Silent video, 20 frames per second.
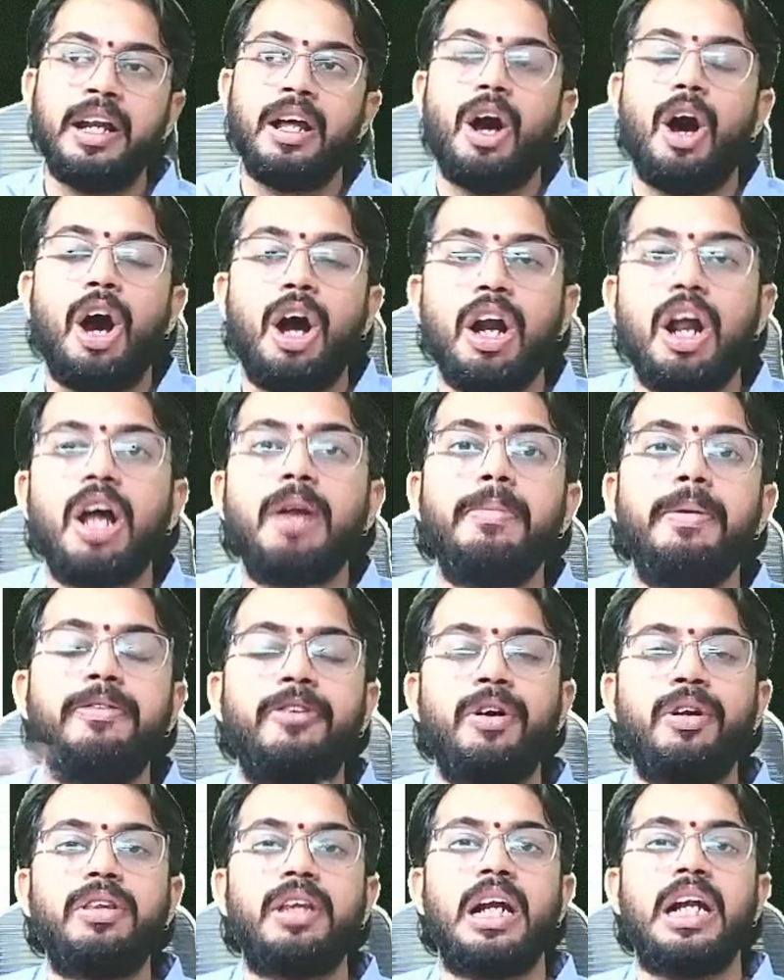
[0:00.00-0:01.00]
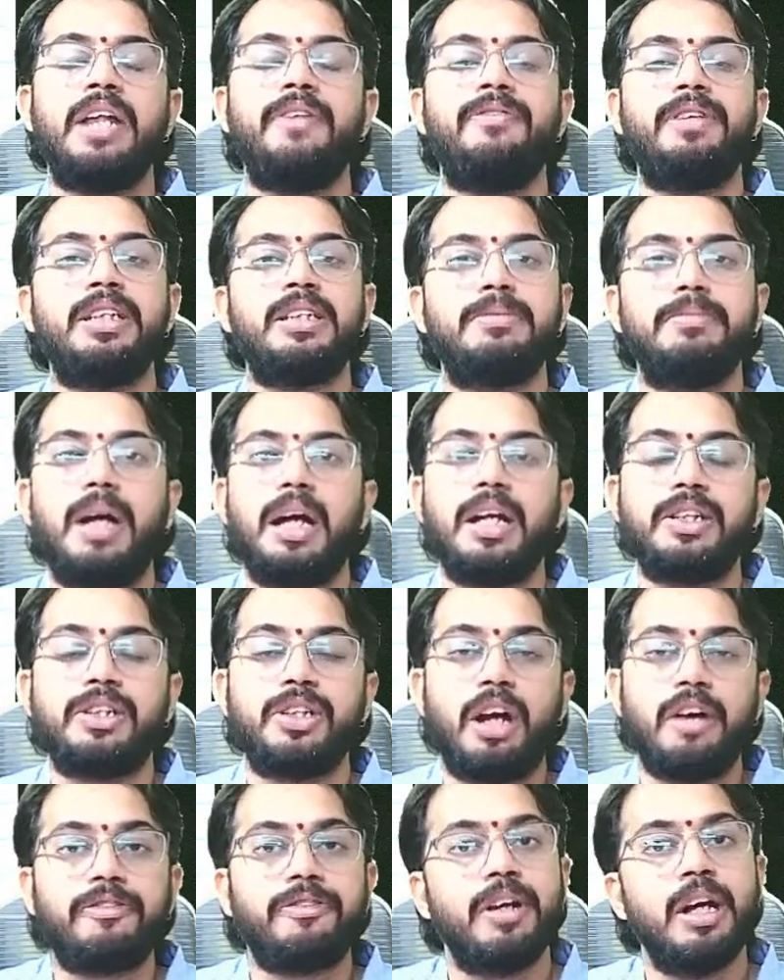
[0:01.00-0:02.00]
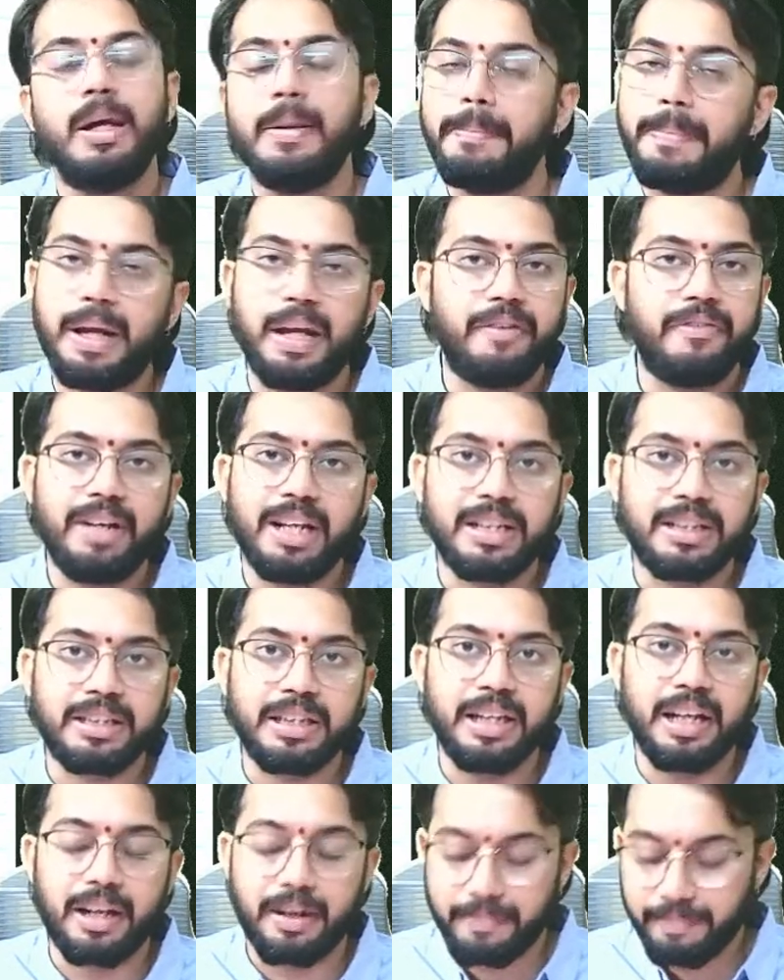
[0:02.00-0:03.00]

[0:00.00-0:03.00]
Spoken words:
on or before 31st March of previous year.